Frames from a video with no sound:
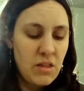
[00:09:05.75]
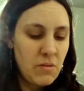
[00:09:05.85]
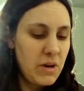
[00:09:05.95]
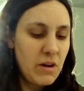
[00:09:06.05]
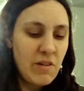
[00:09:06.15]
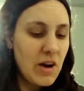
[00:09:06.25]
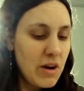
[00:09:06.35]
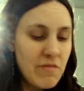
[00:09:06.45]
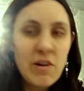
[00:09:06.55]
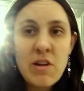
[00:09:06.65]
We are
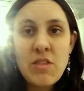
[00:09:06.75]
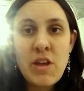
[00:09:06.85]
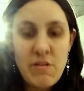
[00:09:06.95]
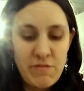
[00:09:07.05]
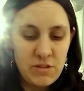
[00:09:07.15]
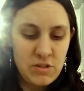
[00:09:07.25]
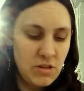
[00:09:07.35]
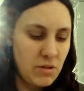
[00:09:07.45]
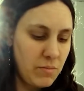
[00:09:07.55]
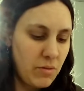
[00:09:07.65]
very, very thankful to
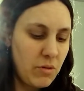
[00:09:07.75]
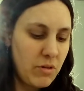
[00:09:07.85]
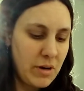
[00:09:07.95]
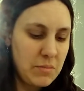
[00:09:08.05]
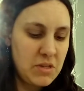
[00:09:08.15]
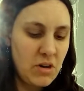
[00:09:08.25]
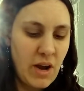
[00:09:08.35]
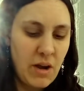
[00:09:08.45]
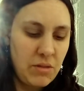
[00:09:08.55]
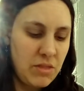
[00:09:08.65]
the programs that are
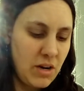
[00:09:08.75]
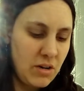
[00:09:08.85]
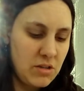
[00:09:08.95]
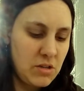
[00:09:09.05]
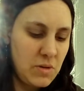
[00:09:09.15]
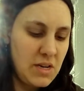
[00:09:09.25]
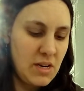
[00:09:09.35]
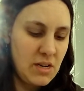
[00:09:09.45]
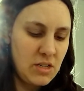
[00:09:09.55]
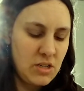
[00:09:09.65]
out there in
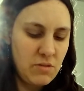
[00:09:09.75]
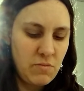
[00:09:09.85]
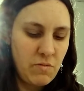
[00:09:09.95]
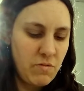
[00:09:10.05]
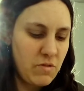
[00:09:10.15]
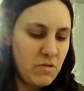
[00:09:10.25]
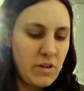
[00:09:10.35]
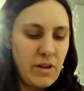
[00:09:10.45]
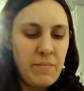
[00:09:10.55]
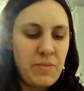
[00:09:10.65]
Sweden
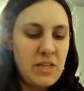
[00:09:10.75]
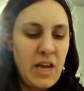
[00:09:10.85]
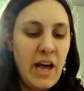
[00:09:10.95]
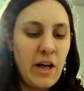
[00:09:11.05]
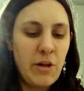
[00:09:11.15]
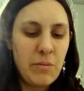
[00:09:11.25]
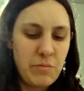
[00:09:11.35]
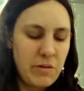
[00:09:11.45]
to help.